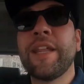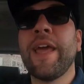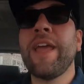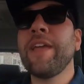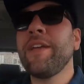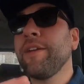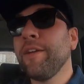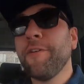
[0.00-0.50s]

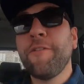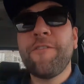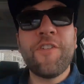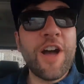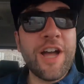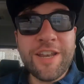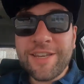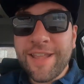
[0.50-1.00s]
Today,
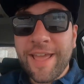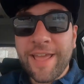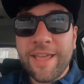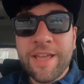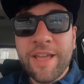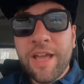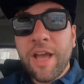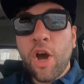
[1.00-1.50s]
fun
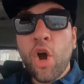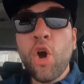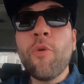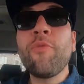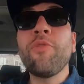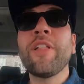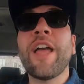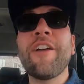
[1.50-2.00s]
day.
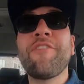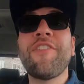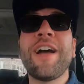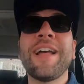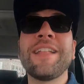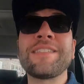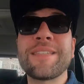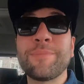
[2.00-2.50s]
Hopefully I
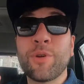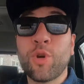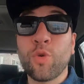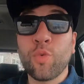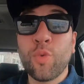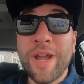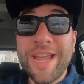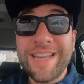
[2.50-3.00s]
find some
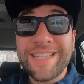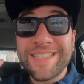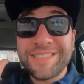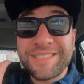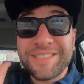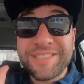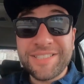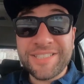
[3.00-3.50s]
great
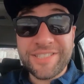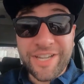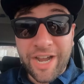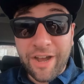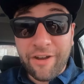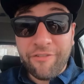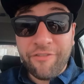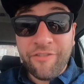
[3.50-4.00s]

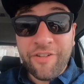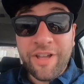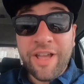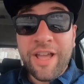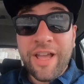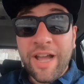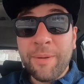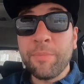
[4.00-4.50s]
stuff
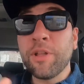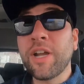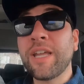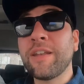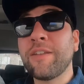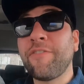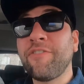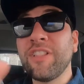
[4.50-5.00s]
I'm
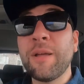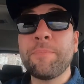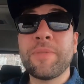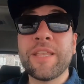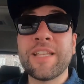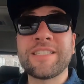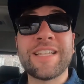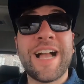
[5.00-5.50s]
looking to flip
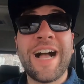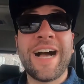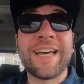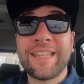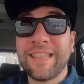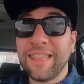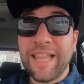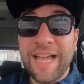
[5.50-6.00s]
this
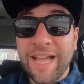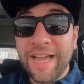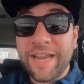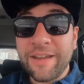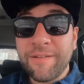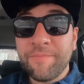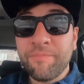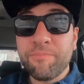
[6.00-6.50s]

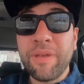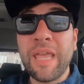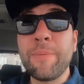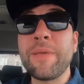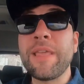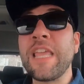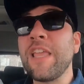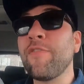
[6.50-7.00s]
online,
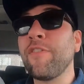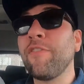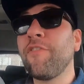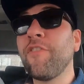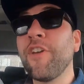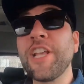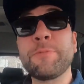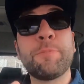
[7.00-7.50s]
maybe even
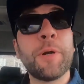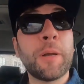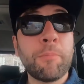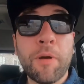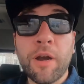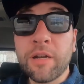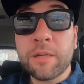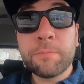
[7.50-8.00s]
Facebook
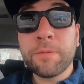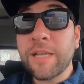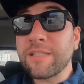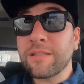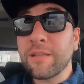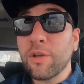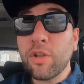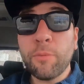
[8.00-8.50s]

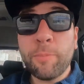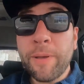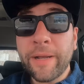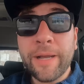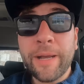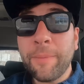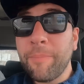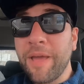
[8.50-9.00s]
Marketplace local
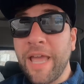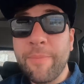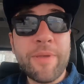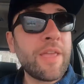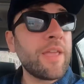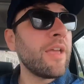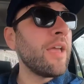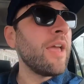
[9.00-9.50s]
pickup,
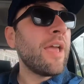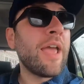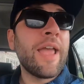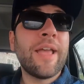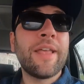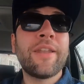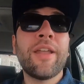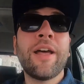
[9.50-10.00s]
baby.
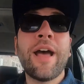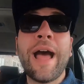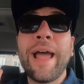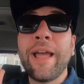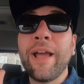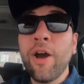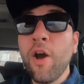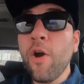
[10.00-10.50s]
And uh,
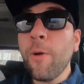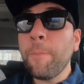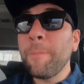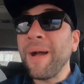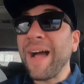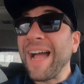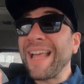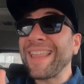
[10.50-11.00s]
I hope,
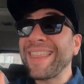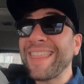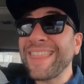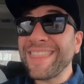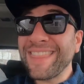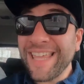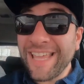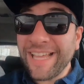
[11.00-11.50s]
I
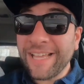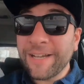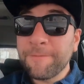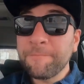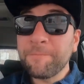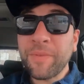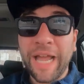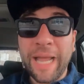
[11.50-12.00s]
think,
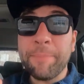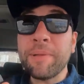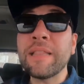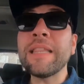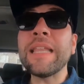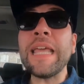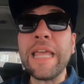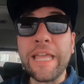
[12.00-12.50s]
I
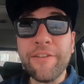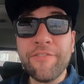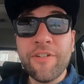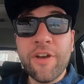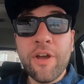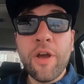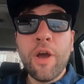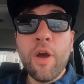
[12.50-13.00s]
believe
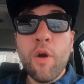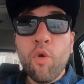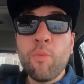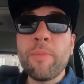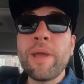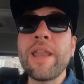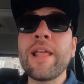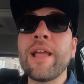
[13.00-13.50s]
we're
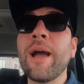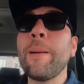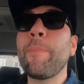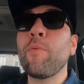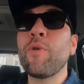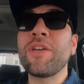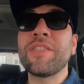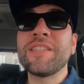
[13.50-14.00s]
meeting
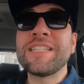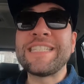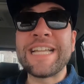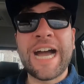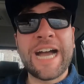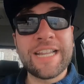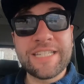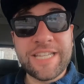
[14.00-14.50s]
up with
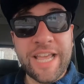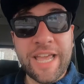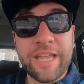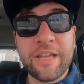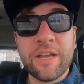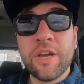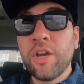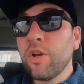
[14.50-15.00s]

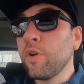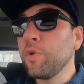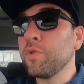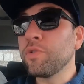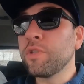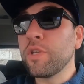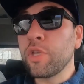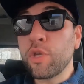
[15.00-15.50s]
Dontae,
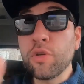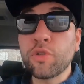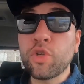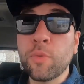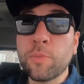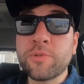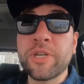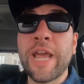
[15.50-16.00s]
whose
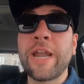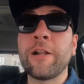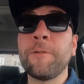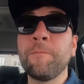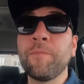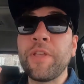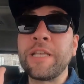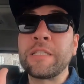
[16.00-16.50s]
YouTube
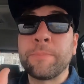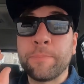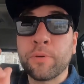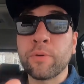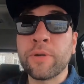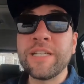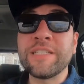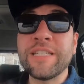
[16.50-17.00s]
channel is
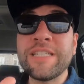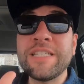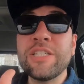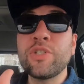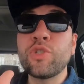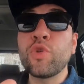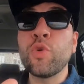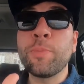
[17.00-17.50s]

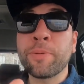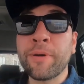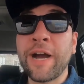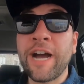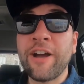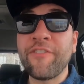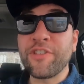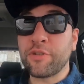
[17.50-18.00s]
Prison to
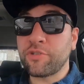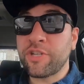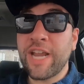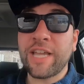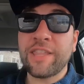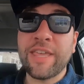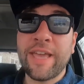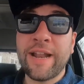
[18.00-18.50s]
Profit. So
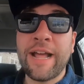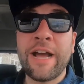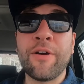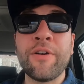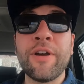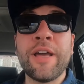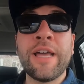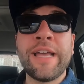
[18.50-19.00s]
check that
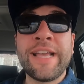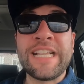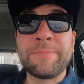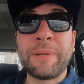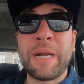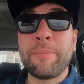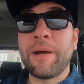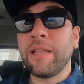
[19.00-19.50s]
out.
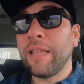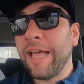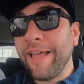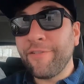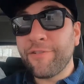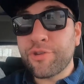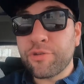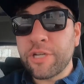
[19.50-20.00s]
He's been on my
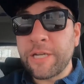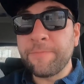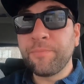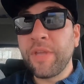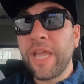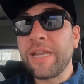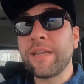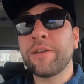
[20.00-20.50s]
live
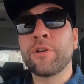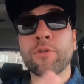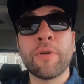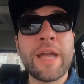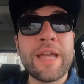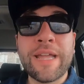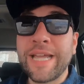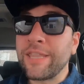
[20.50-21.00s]
stream. He did
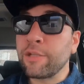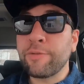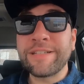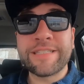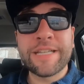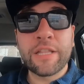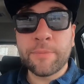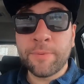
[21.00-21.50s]
great in the
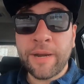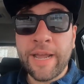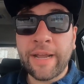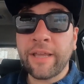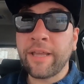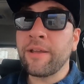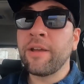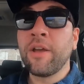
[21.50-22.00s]
reseller
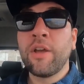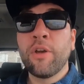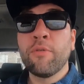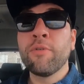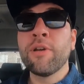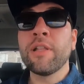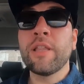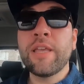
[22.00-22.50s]
bracket.
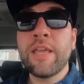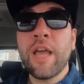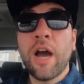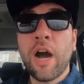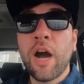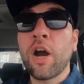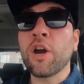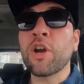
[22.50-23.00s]
Really
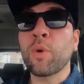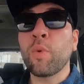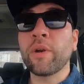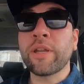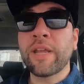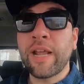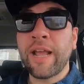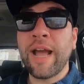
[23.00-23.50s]

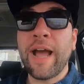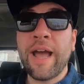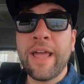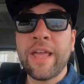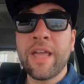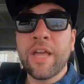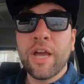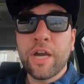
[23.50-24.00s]
hardworking
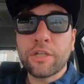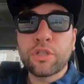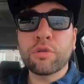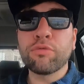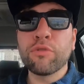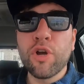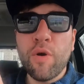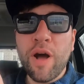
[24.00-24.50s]
guy, a
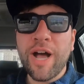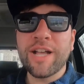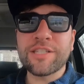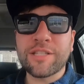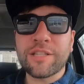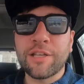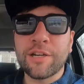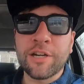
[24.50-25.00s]
true
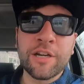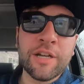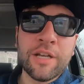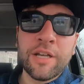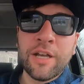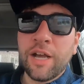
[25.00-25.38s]
hustler.